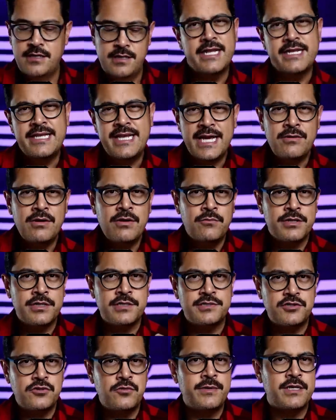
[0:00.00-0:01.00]
And now I want
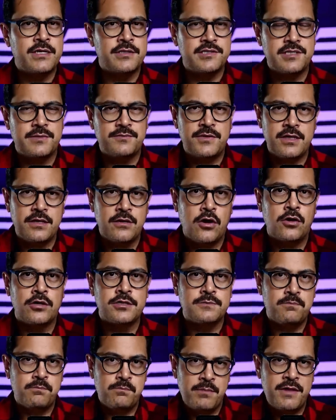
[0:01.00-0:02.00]
to zoom in on something
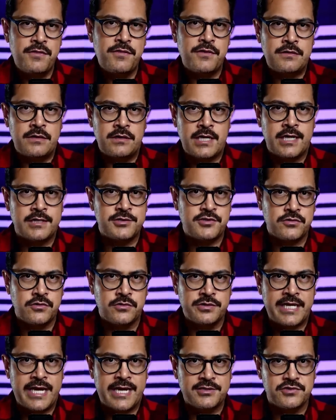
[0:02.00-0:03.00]
called
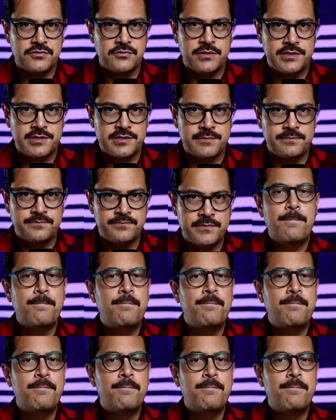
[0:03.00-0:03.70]
methodological naturalism.